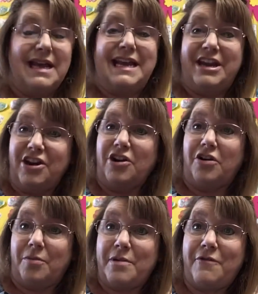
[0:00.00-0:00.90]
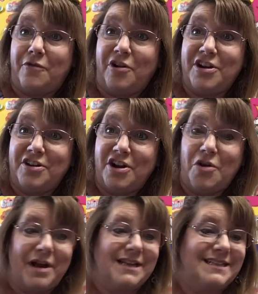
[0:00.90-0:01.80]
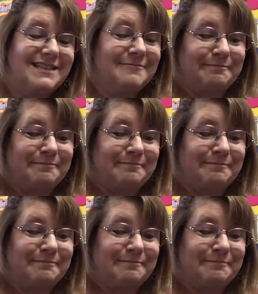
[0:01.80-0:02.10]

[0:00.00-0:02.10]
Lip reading: here before you know it.